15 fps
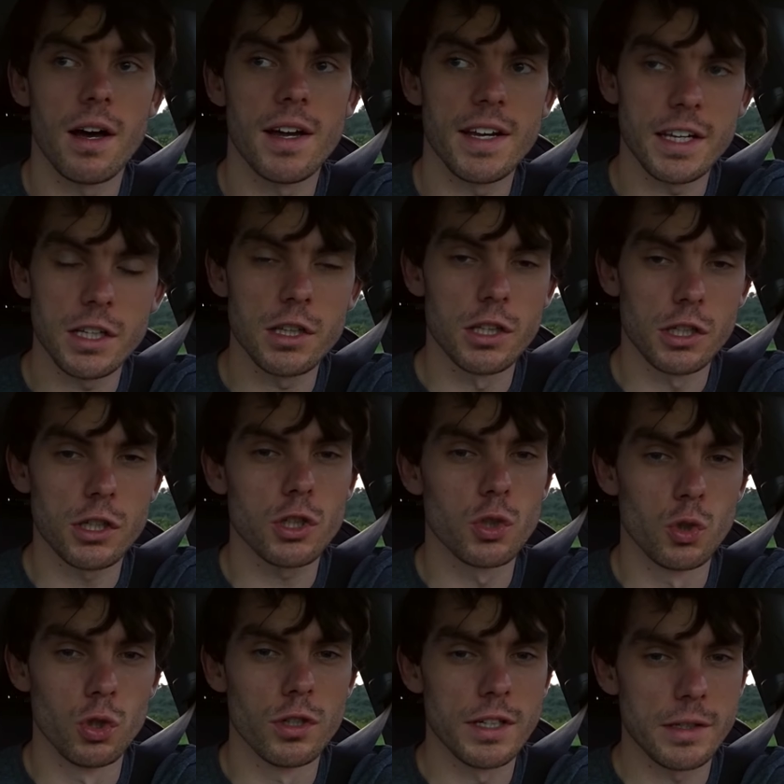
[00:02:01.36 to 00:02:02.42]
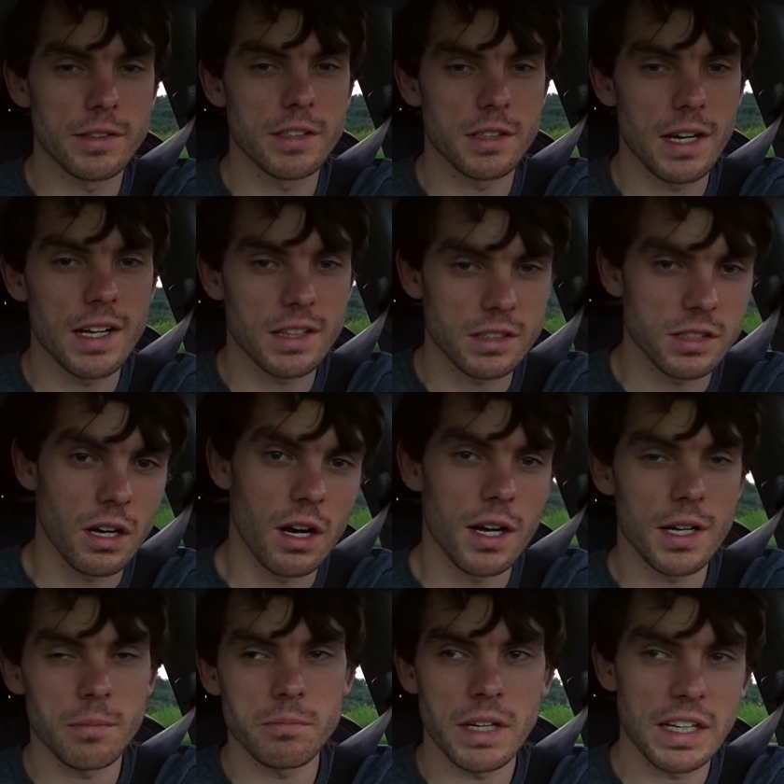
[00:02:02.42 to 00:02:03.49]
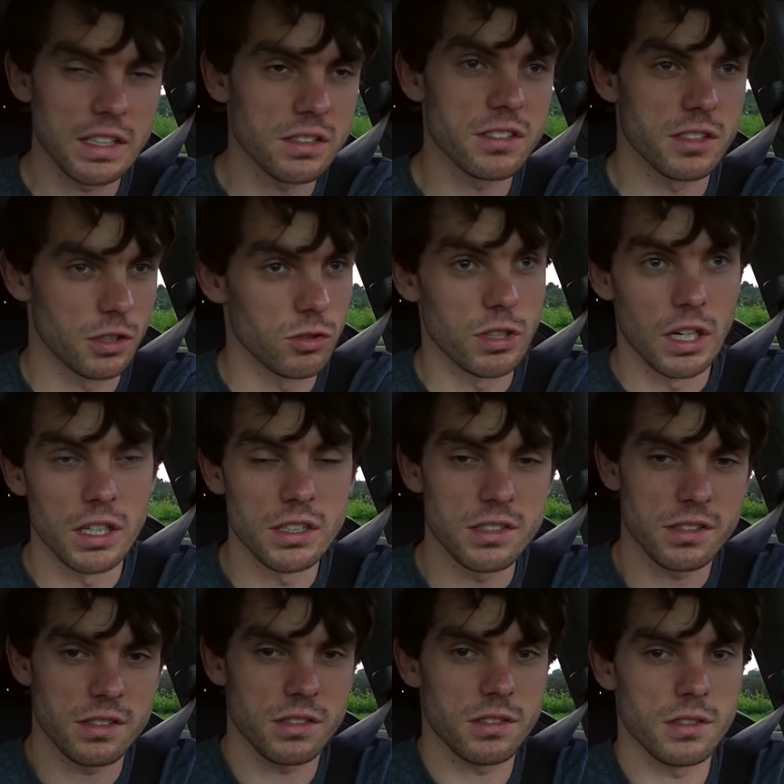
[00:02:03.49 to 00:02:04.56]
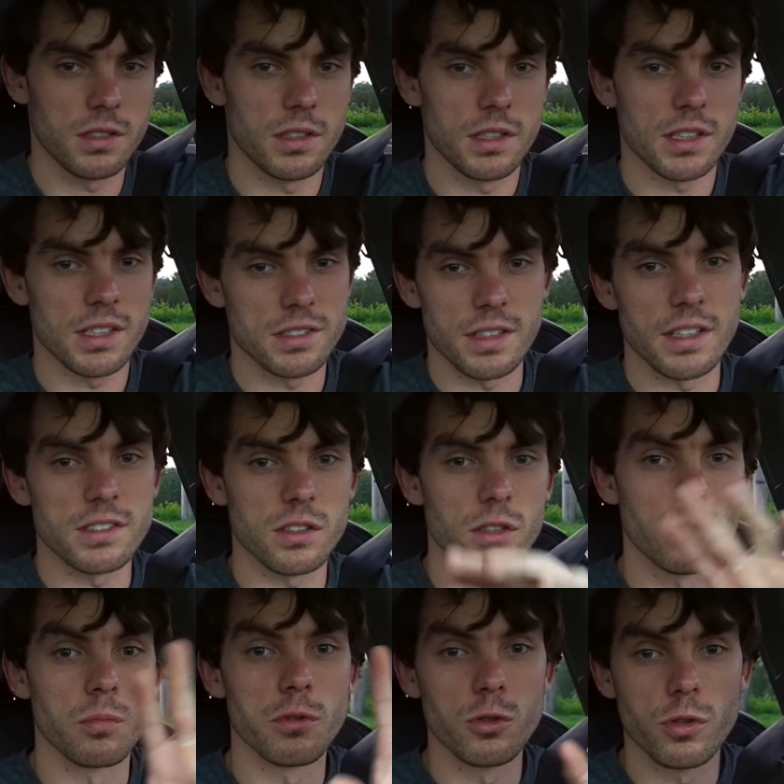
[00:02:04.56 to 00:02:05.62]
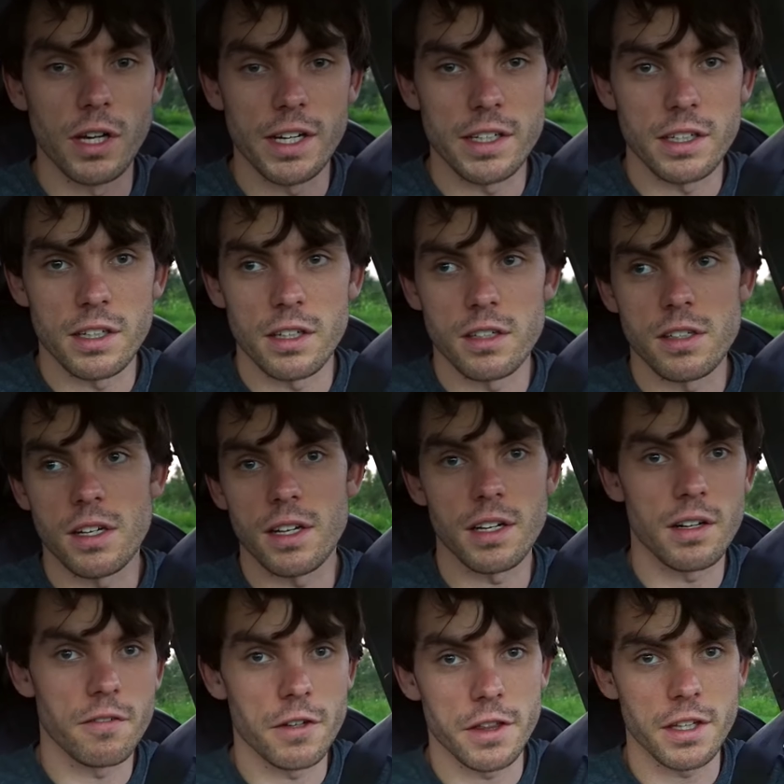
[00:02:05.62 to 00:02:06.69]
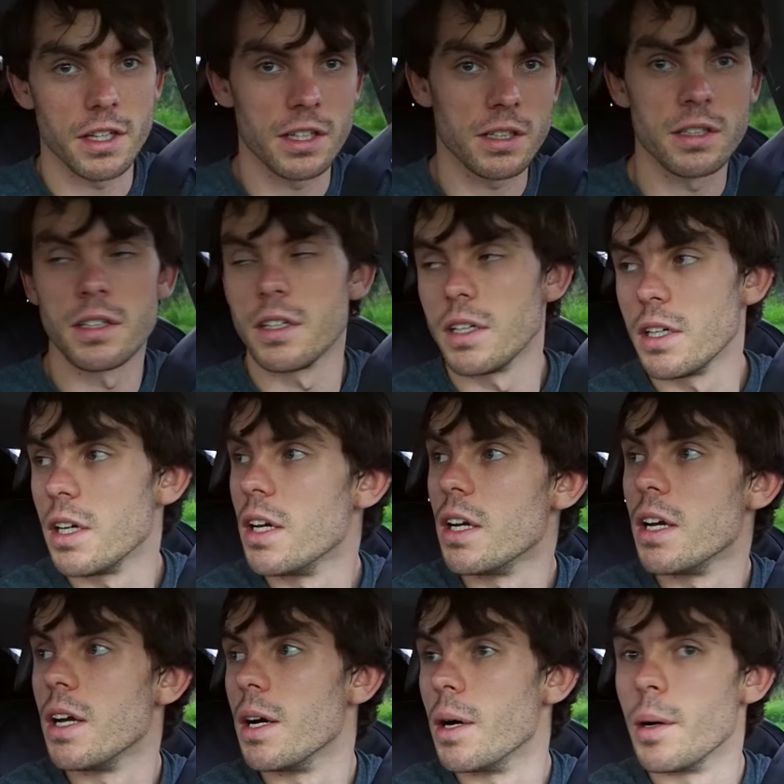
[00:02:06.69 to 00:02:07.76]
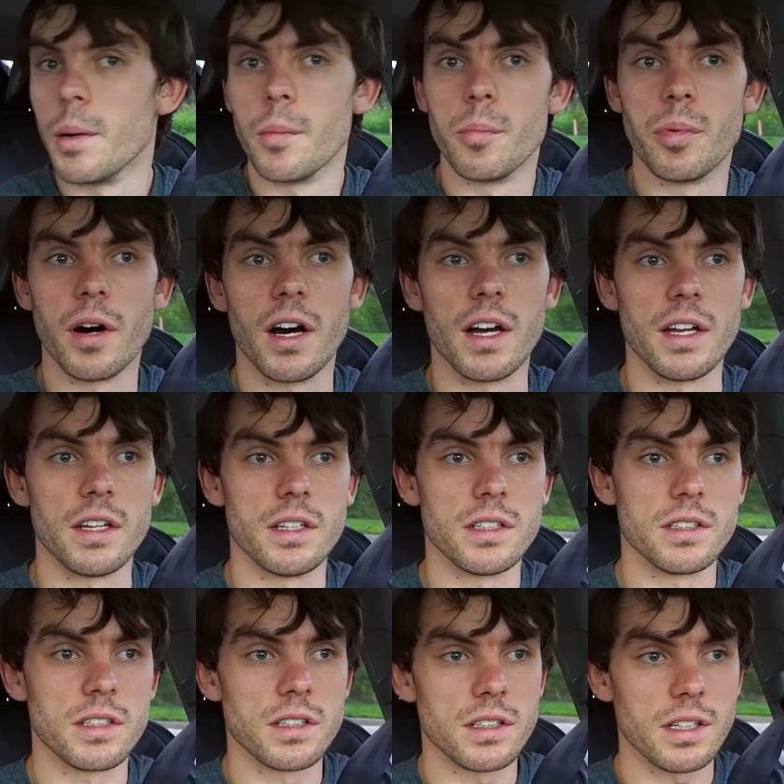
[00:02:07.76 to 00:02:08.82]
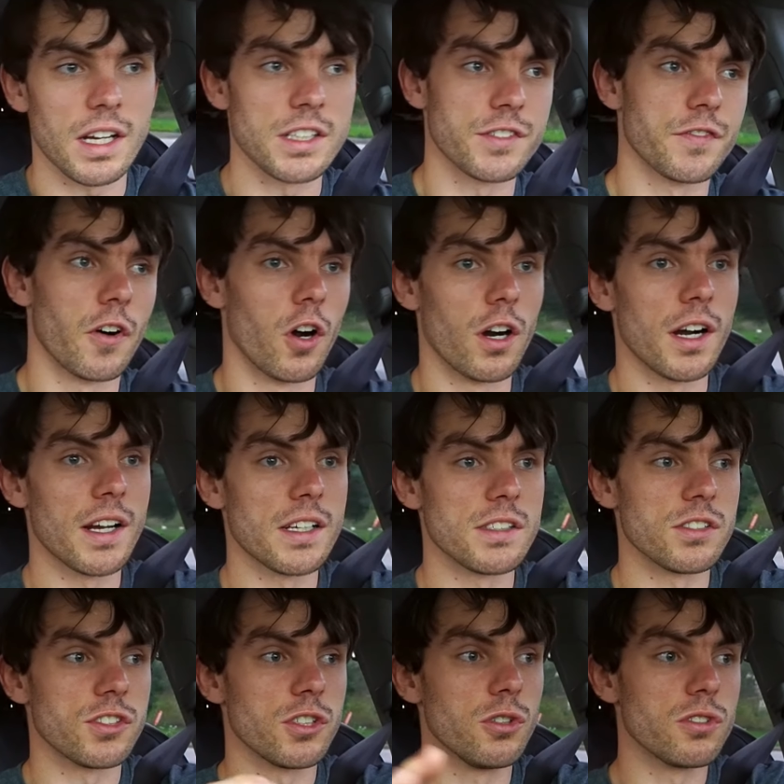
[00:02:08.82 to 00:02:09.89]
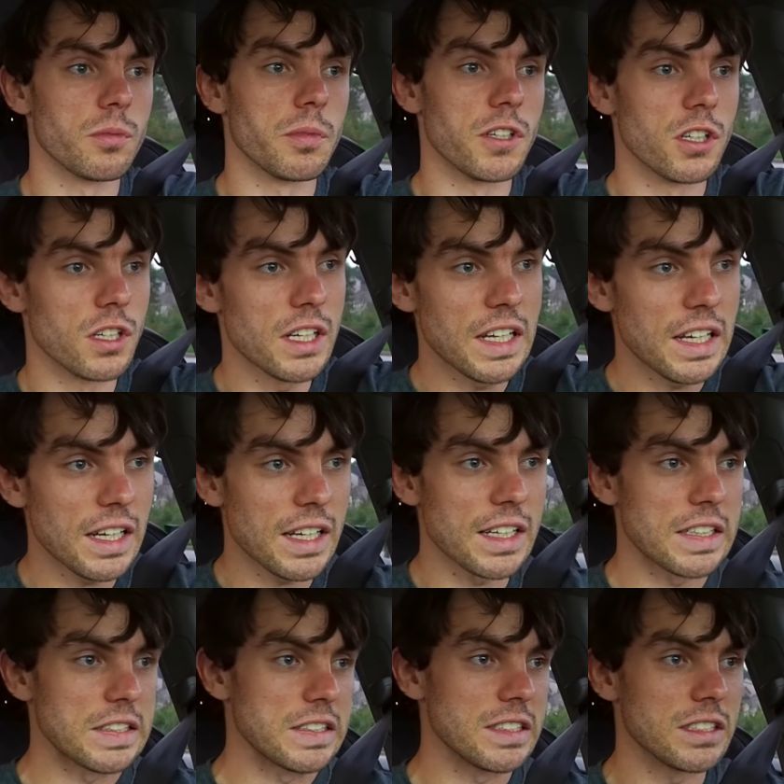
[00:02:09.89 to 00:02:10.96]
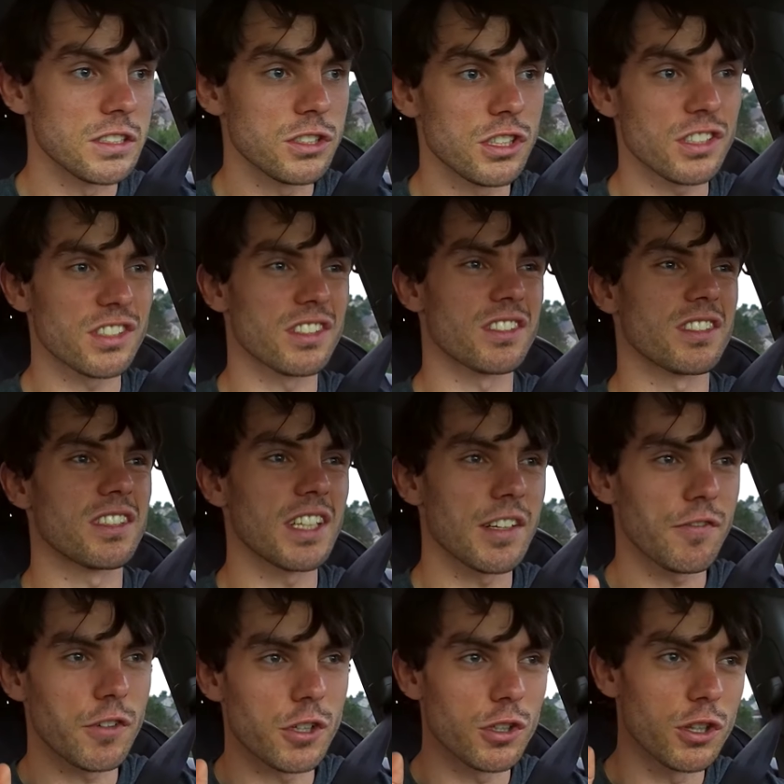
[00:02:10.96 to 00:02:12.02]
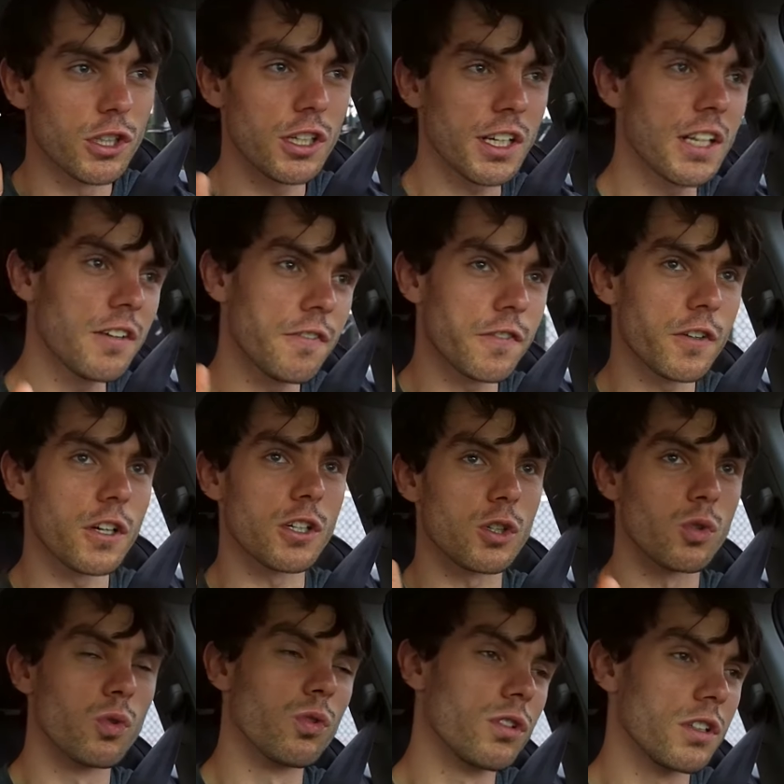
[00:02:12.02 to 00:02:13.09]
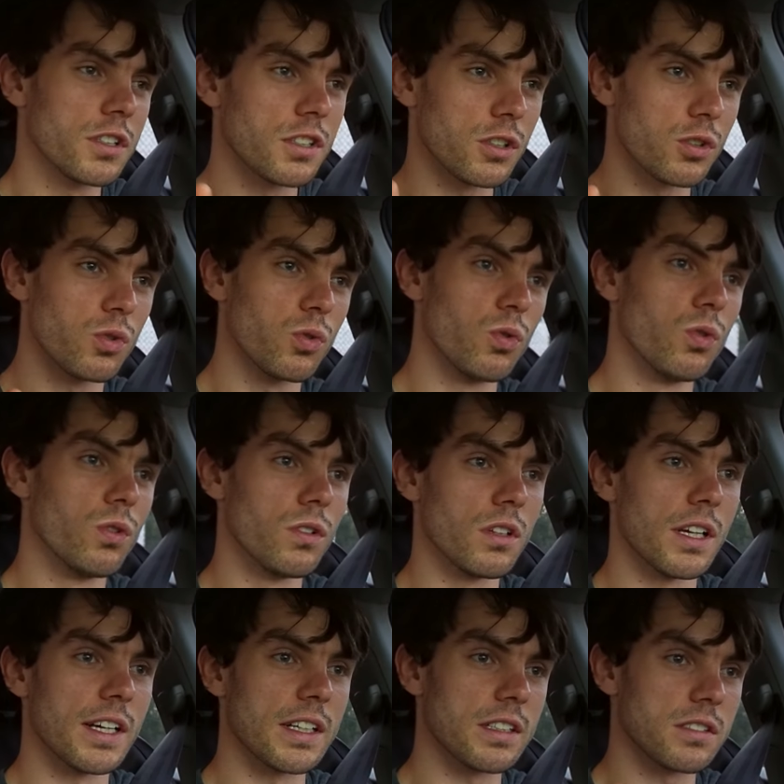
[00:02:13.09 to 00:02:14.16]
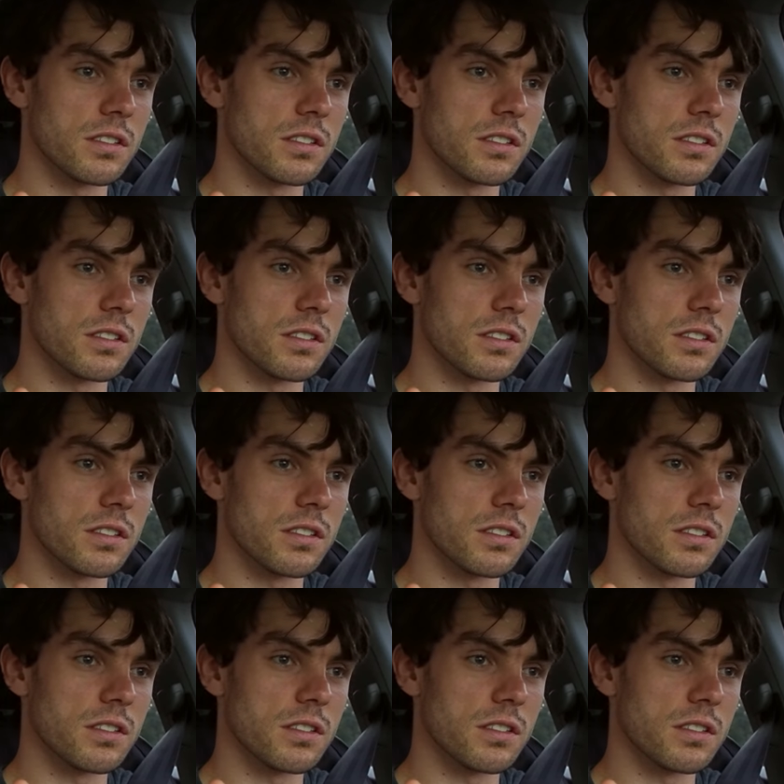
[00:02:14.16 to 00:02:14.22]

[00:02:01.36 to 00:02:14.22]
It looked cool at the time, and it still does, because it has a little blue light in it and everything. But as far as usability, it just, if you're looking for a cooler to cool like